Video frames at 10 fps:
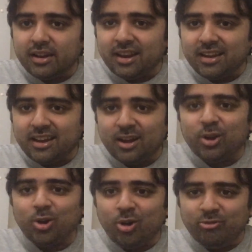get
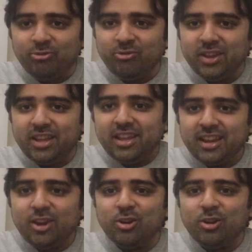killed off. killed